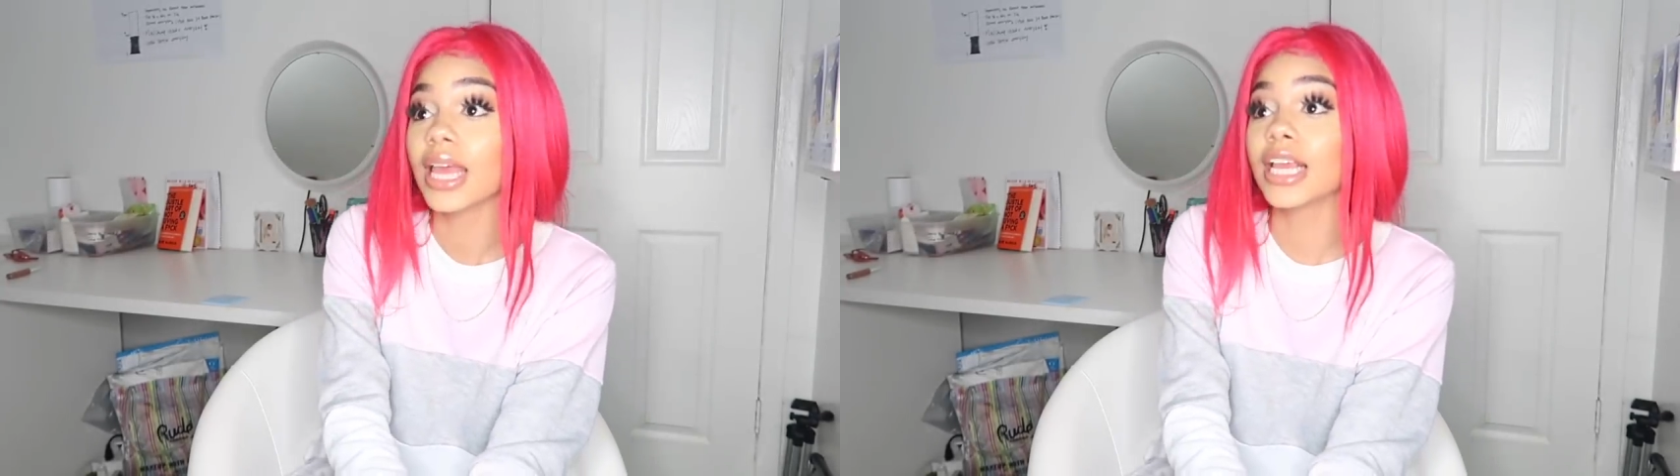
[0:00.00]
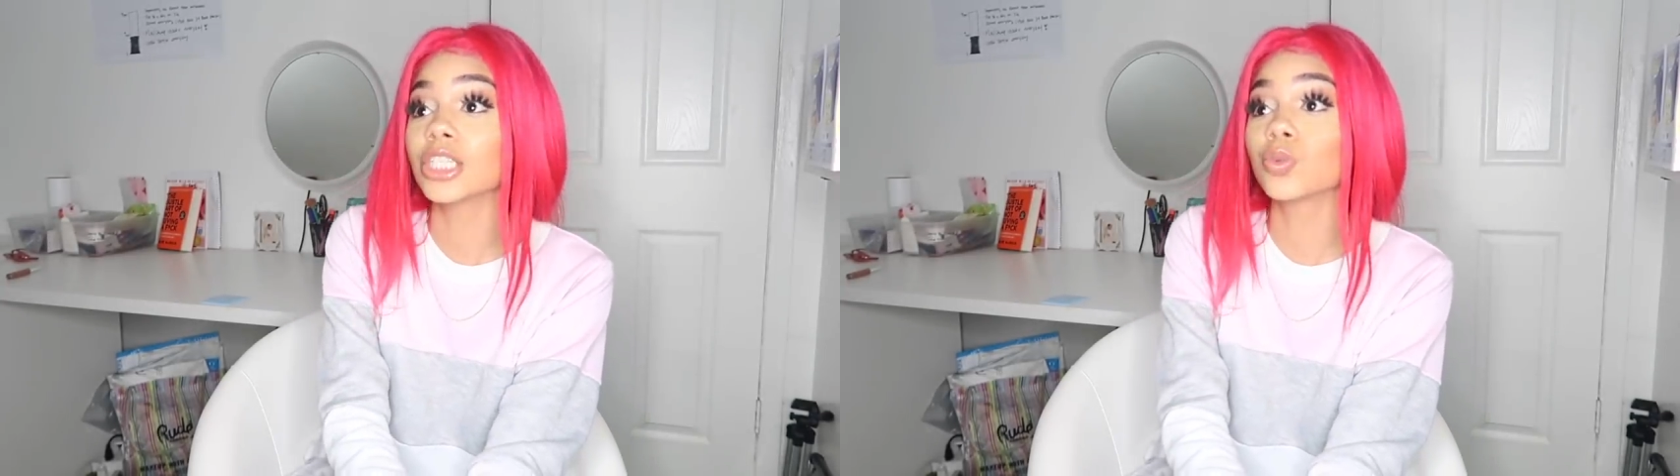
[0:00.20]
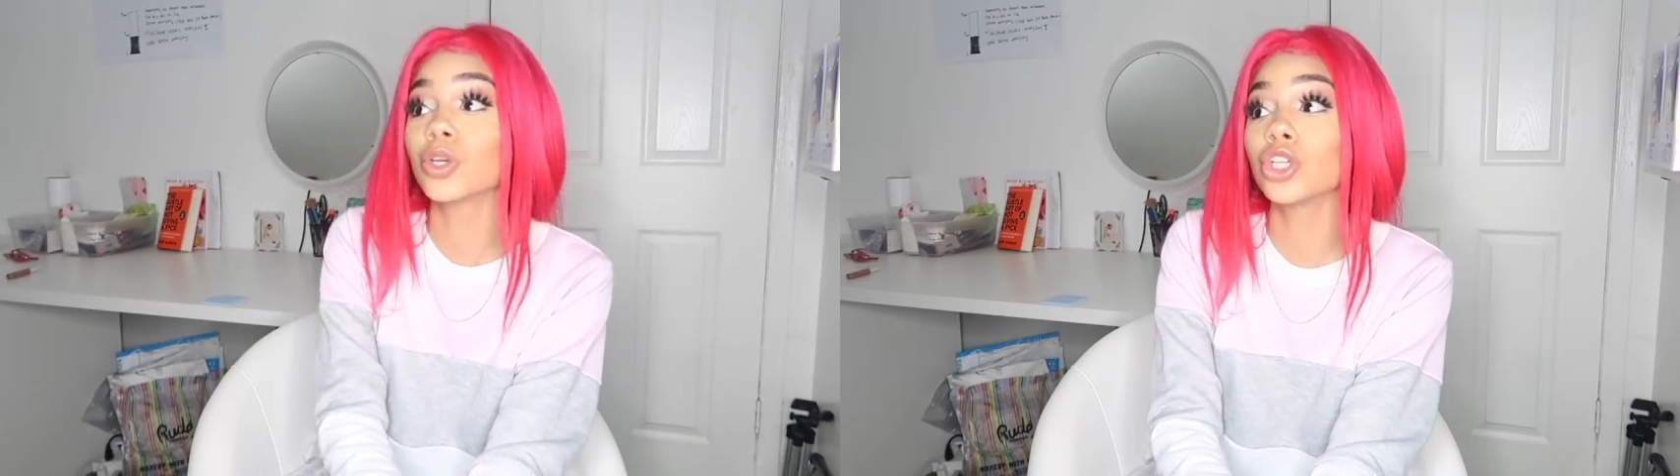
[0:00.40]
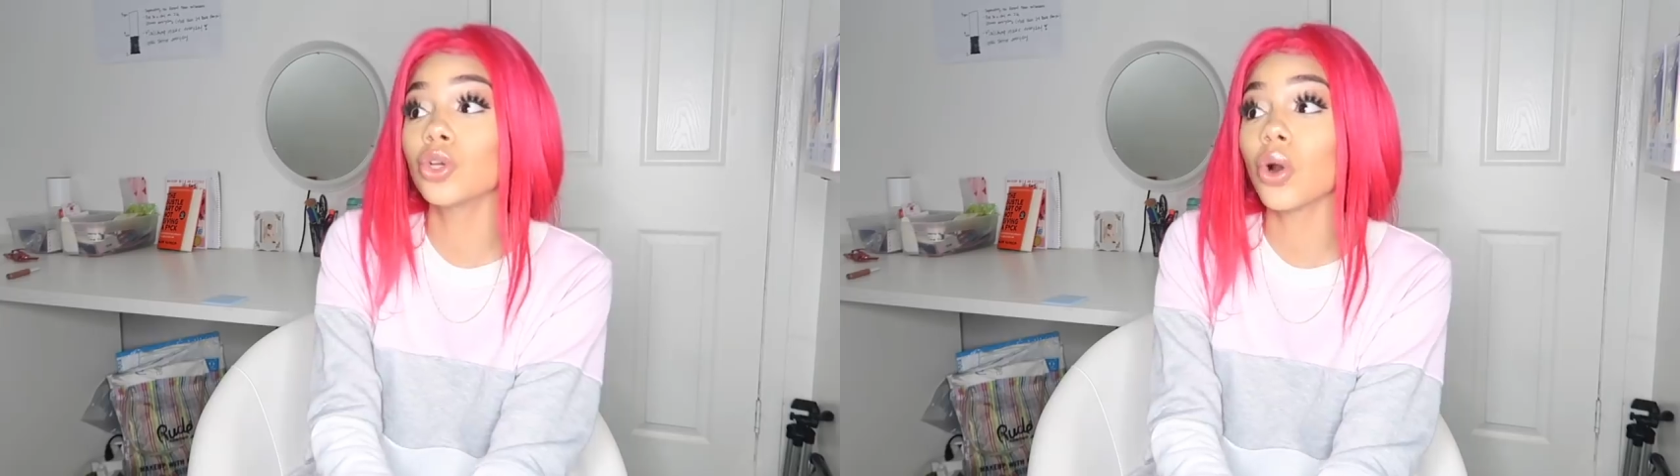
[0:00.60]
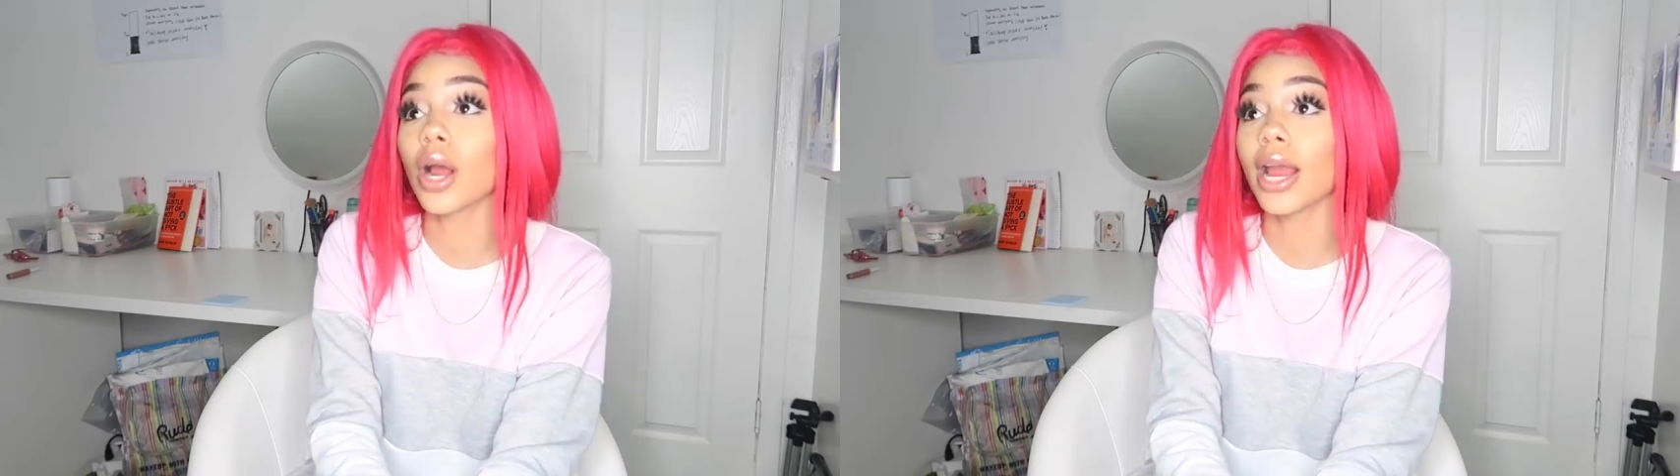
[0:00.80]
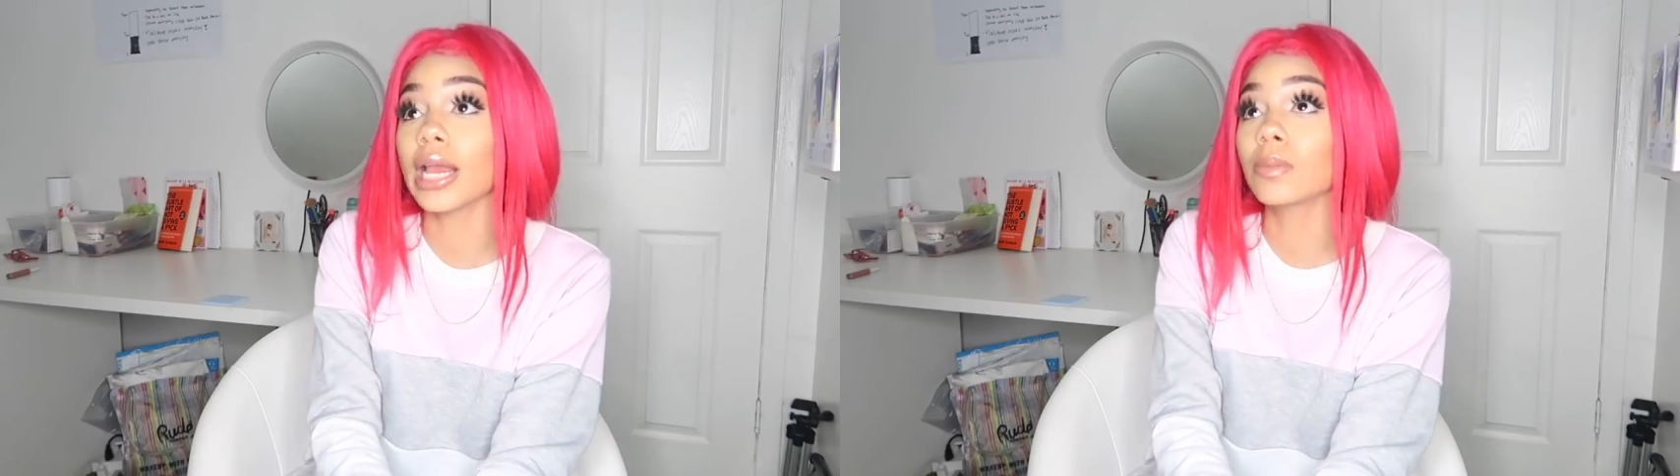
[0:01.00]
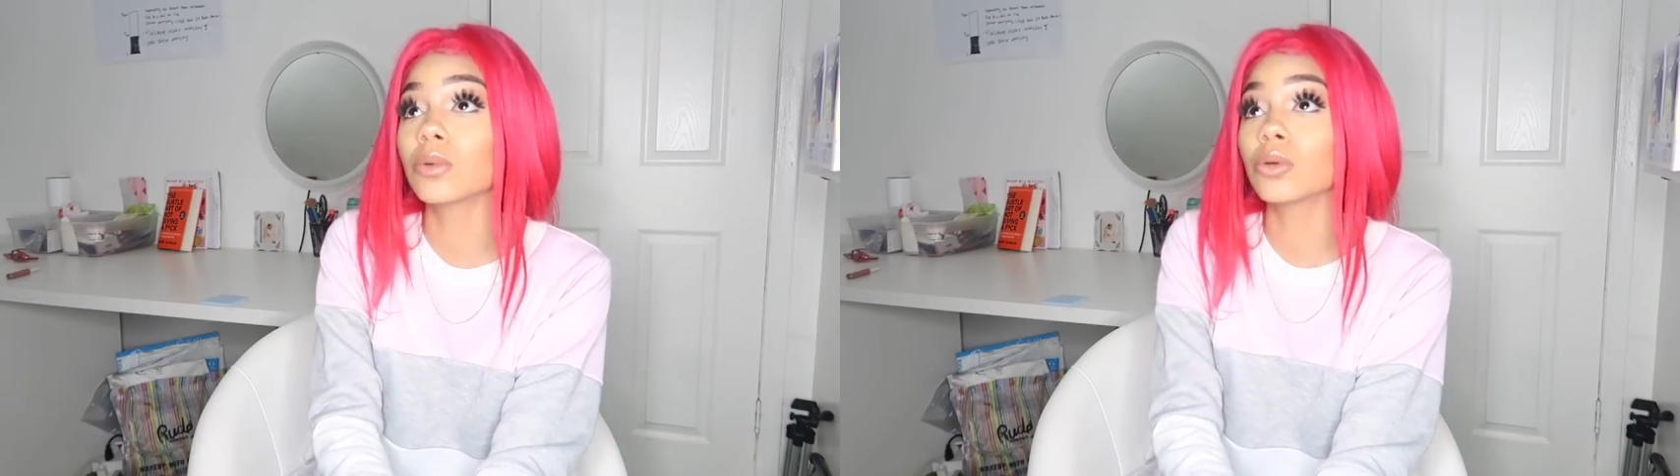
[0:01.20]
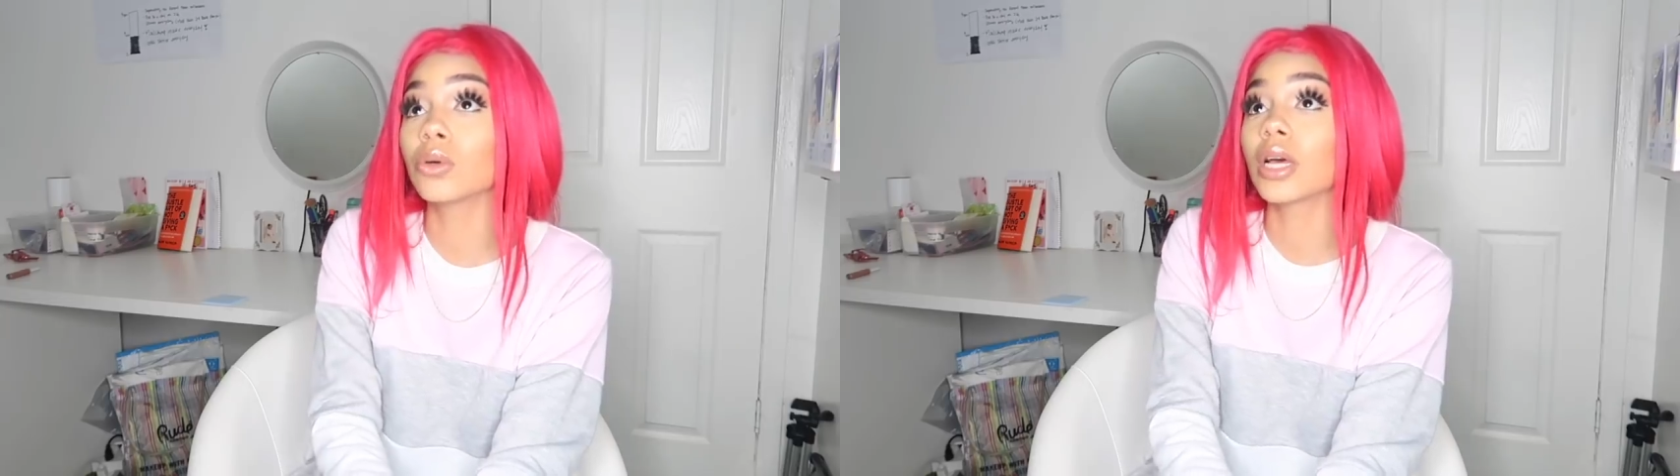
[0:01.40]
is when you are
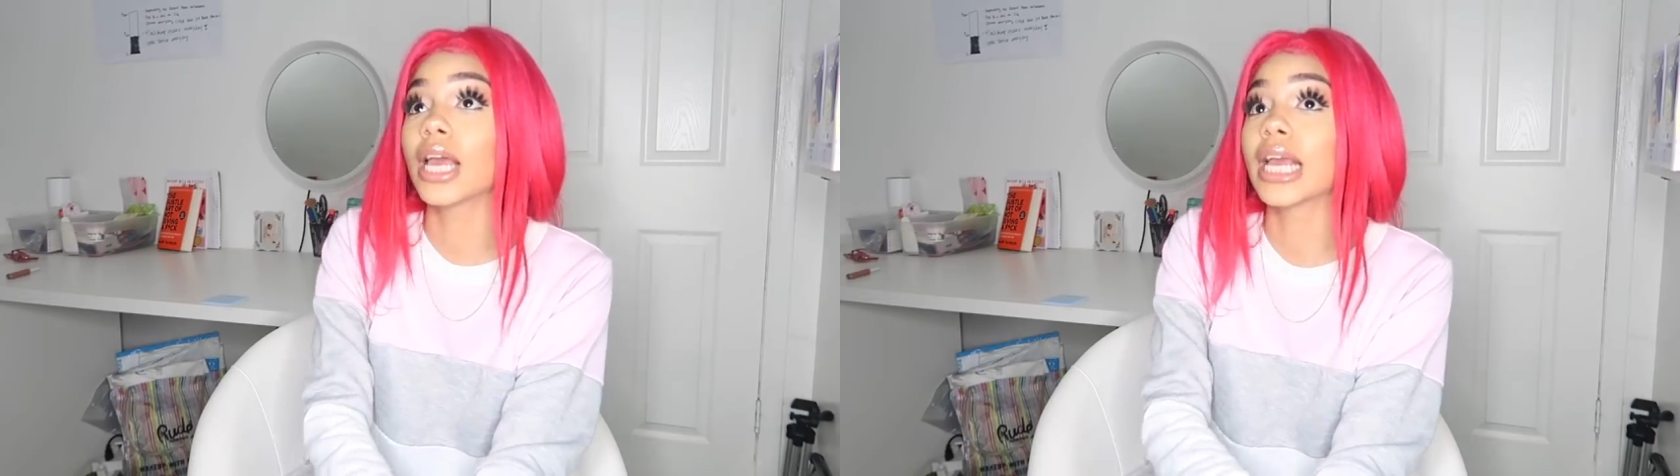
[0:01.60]
able